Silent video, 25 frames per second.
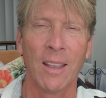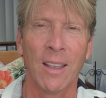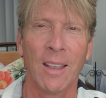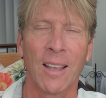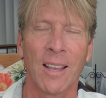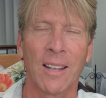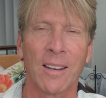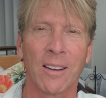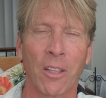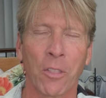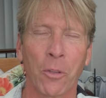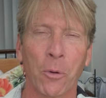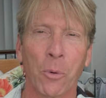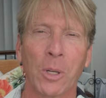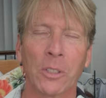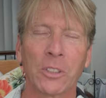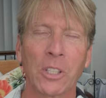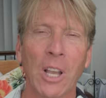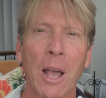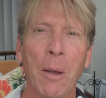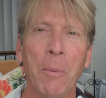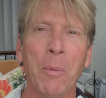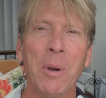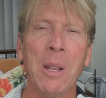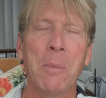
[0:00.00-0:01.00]
In other words,
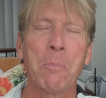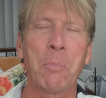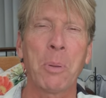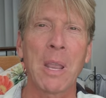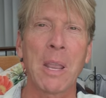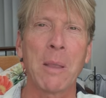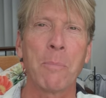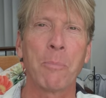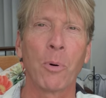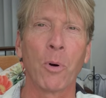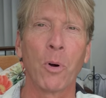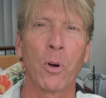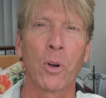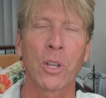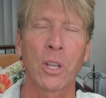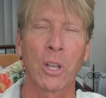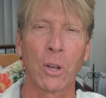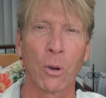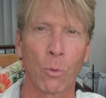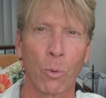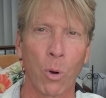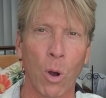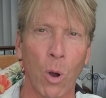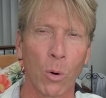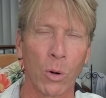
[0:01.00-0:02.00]
how many people can
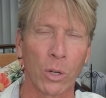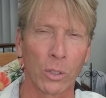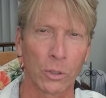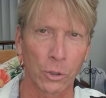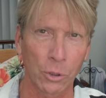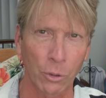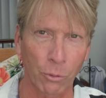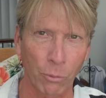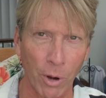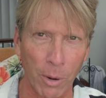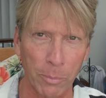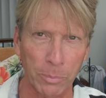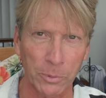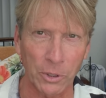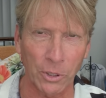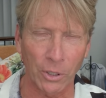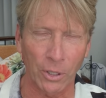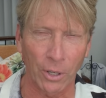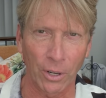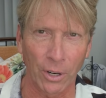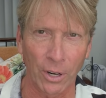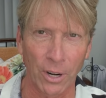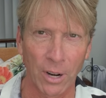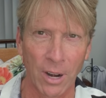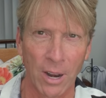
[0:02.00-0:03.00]
quote a
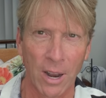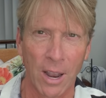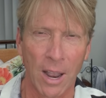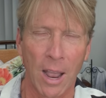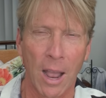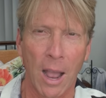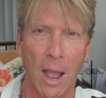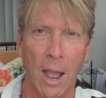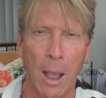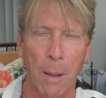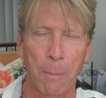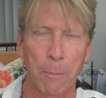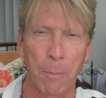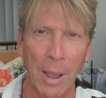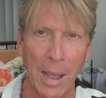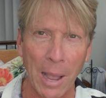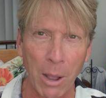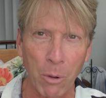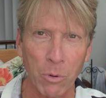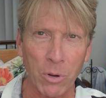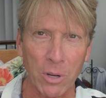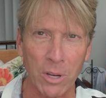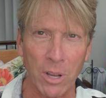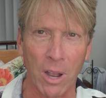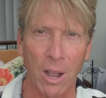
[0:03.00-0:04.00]
scripture
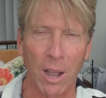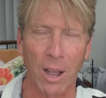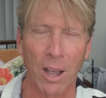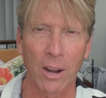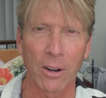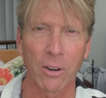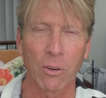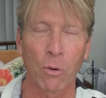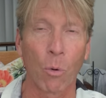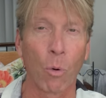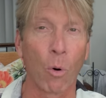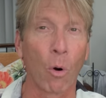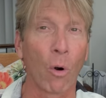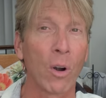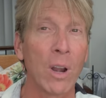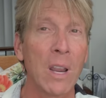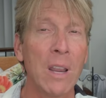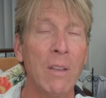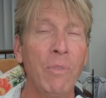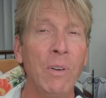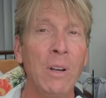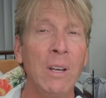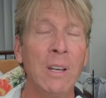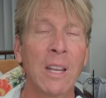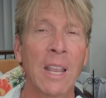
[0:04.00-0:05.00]
about God or
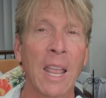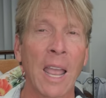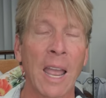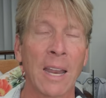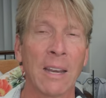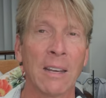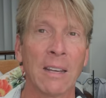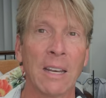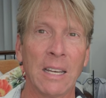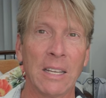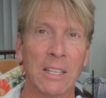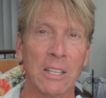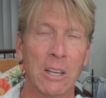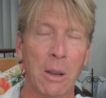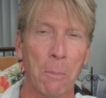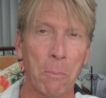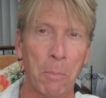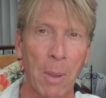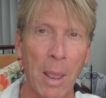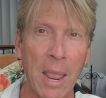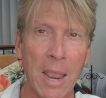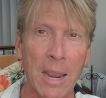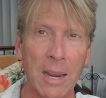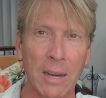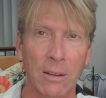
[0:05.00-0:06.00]
even can
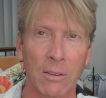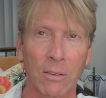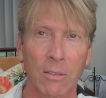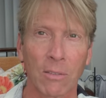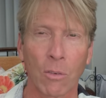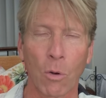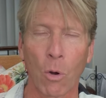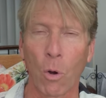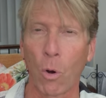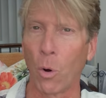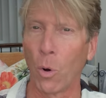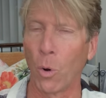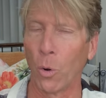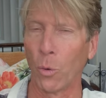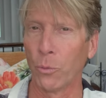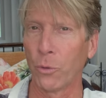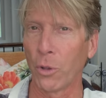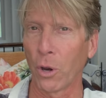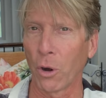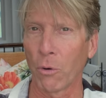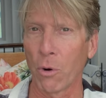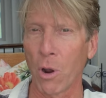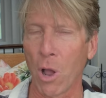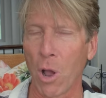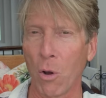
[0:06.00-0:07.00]
debate hold
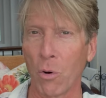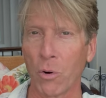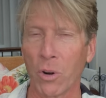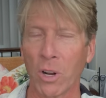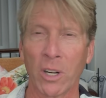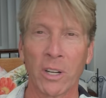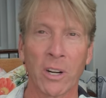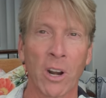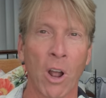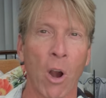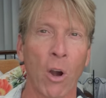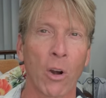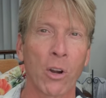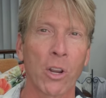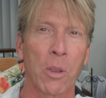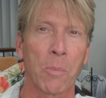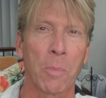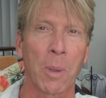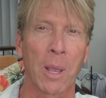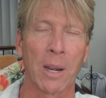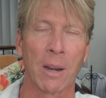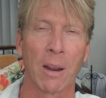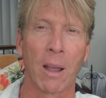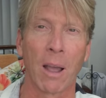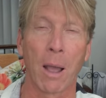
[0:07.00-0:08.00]
their own in an
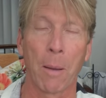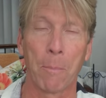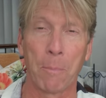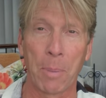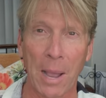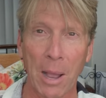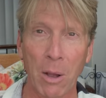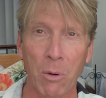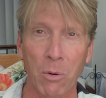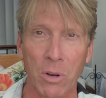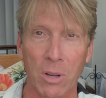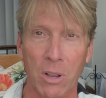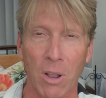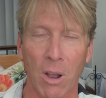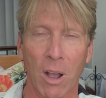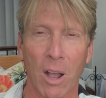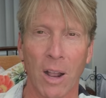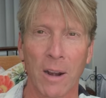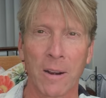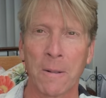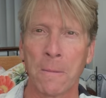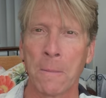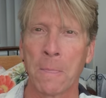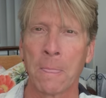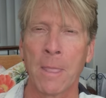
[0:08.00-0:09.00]
argument about
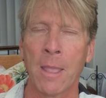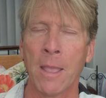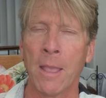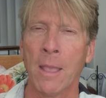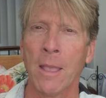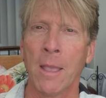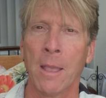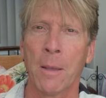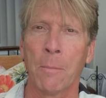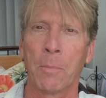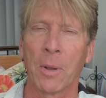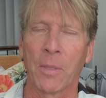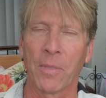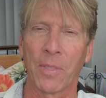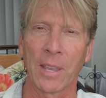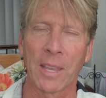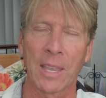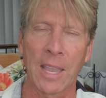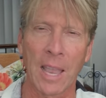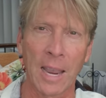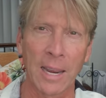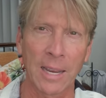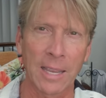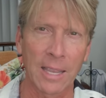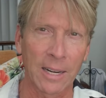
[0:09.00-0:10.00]
God, but they
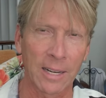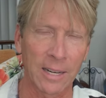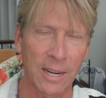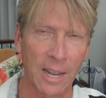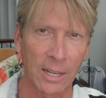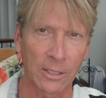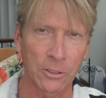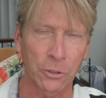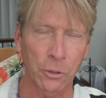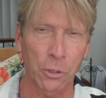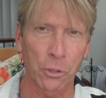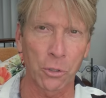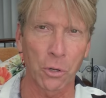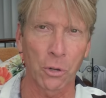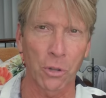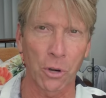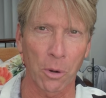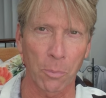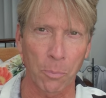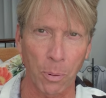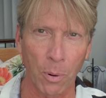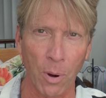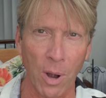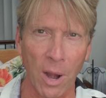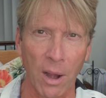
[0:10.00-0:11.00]
can't get an answer to their
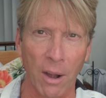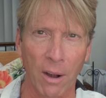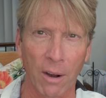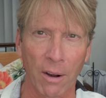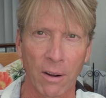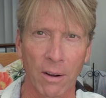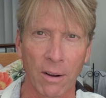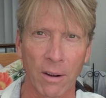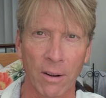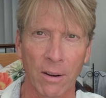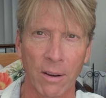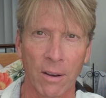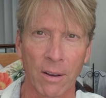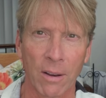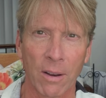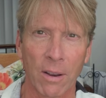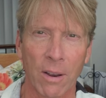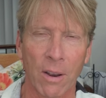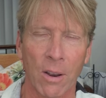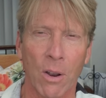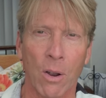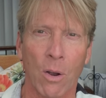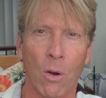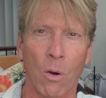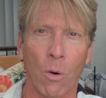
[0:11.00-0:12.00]
prayer,
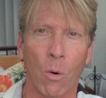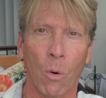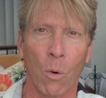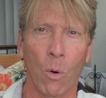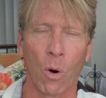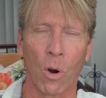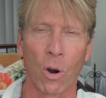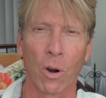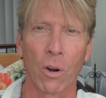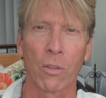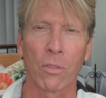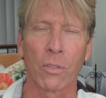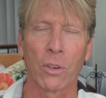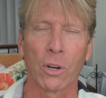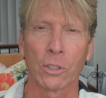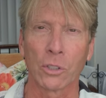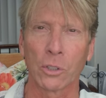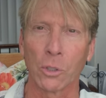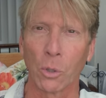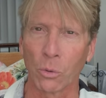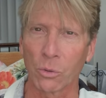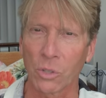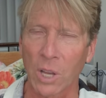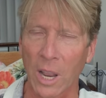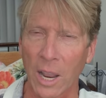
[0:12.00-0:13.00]
or there's
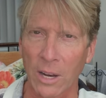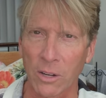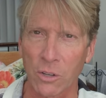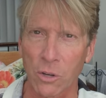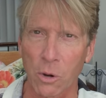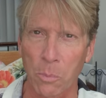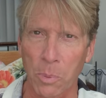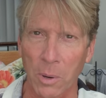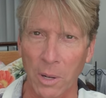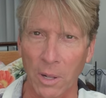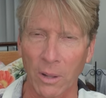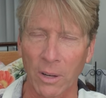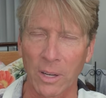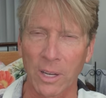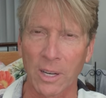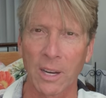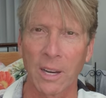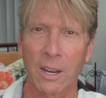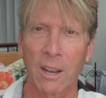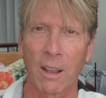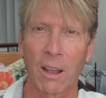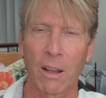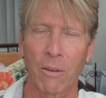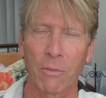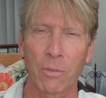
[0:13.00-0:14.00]
no tangibility
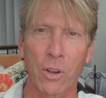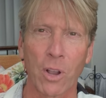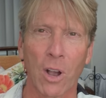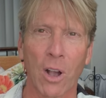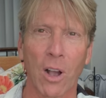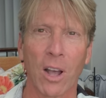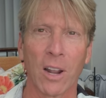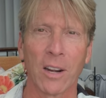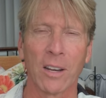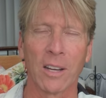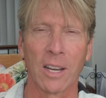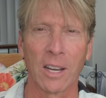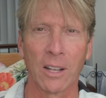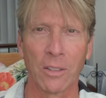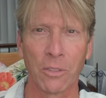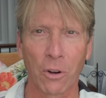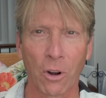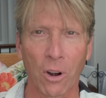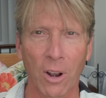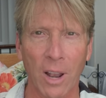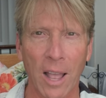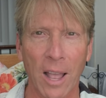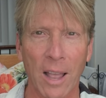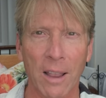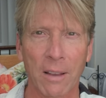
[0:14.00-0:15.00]
of God in their
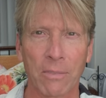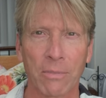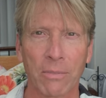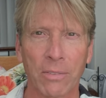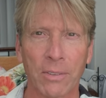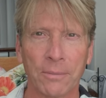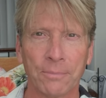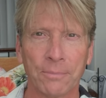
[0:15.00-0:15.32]
life.